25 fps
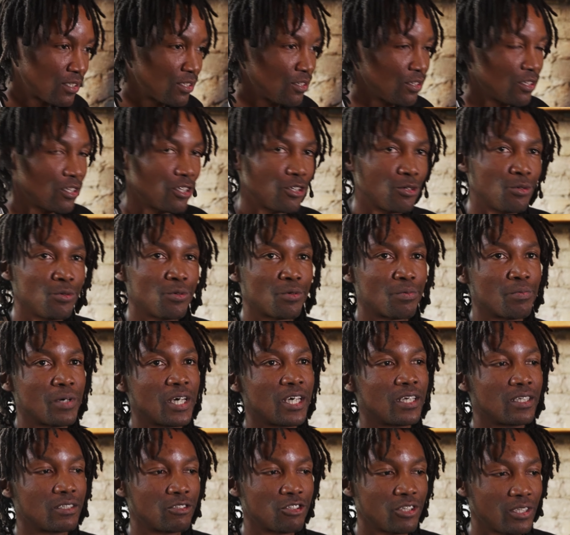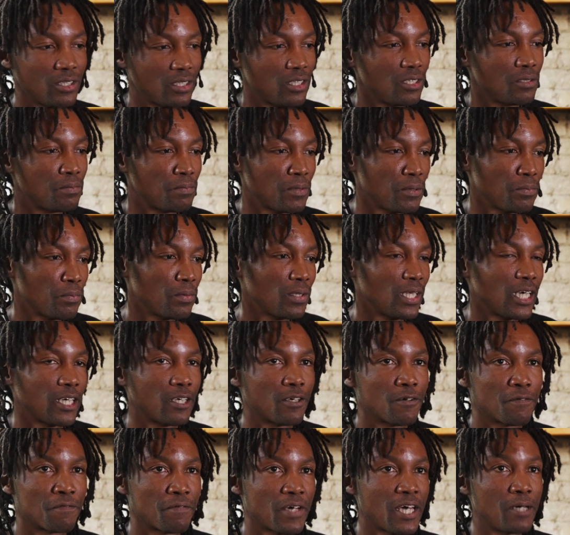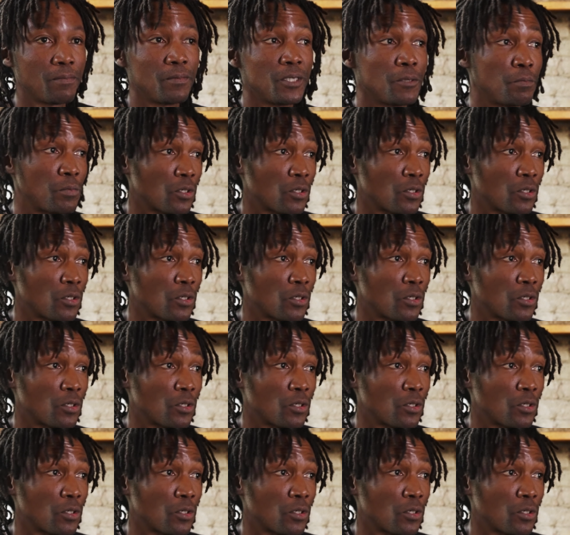to the youth, man, treat these people like your family.